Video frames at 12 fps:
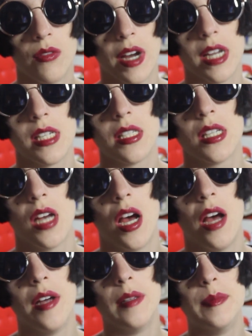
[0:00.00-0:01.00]
Right.
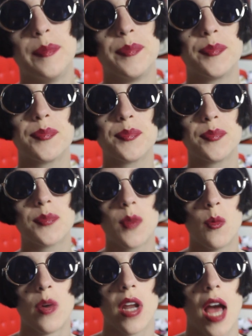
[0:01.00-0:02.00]
Um,
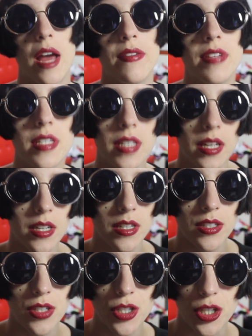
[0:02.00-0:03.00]
what I've
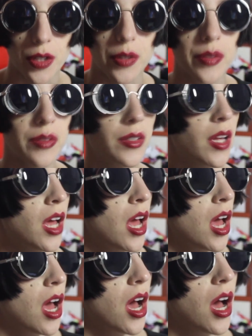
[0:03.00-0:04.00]
decided to do
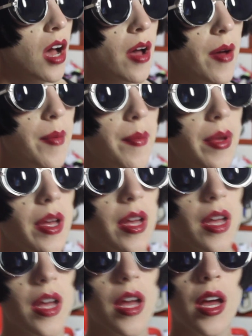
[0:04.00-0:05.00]
um,
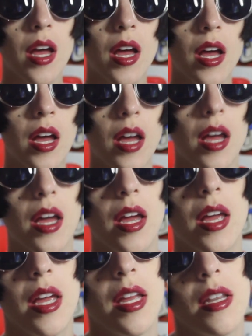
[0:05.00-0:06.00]

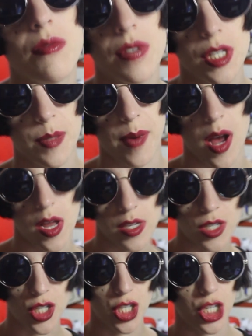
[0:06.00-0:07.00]
in
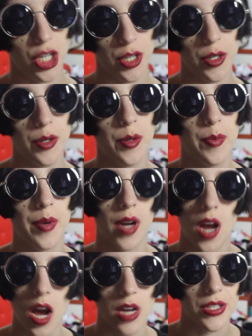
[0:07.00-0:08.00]
response to
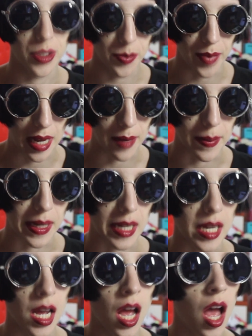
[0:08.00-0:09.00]
Picasso
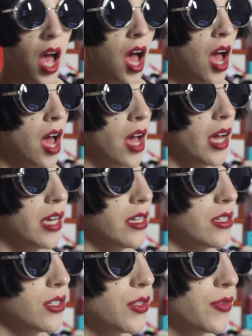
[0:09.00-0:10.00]
Baby
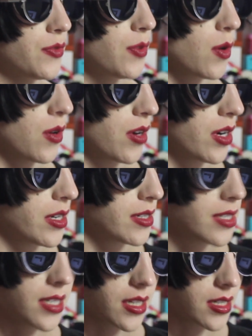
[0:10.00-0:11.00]
is for
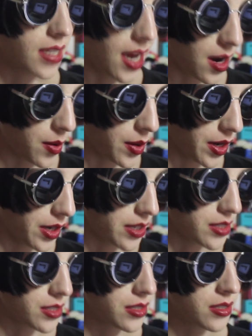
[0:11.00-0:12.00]
six
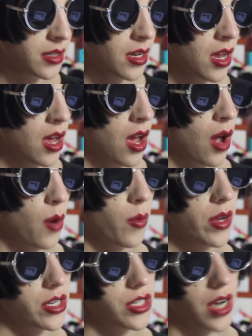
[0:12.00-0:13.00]
hours,
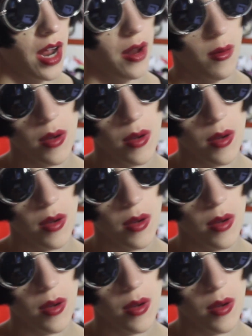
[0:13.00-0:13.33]
which I